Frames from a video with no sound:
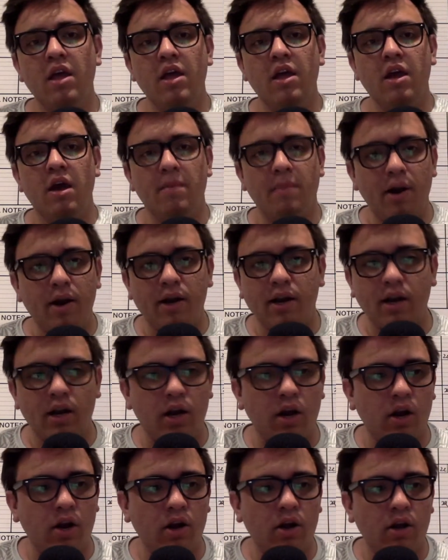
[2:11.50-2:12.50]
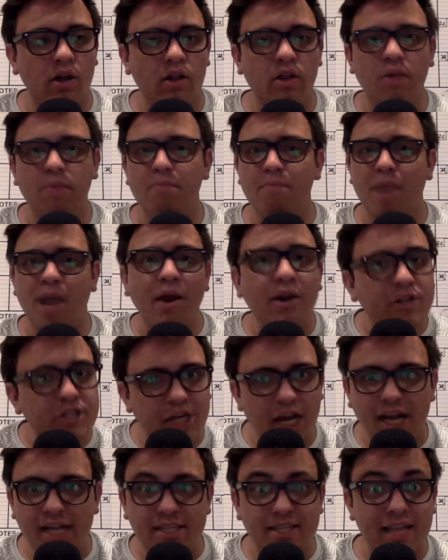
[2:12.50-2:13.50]
American Girl, Mary
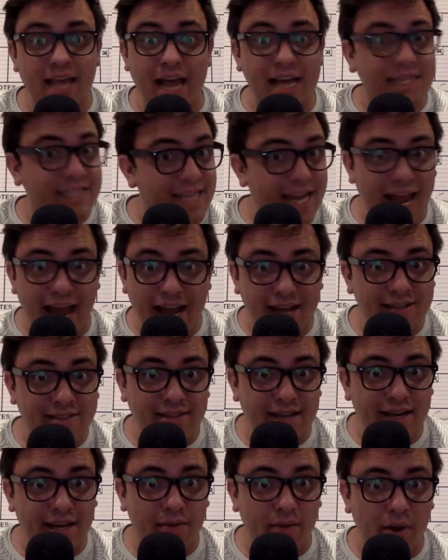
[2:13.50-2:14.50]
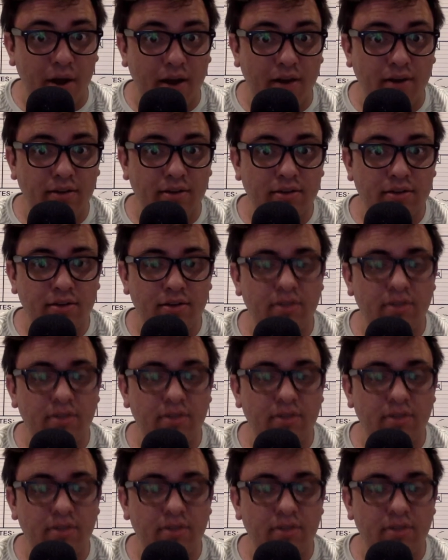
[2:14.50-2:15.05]
Jane's Last Dance. Anyone?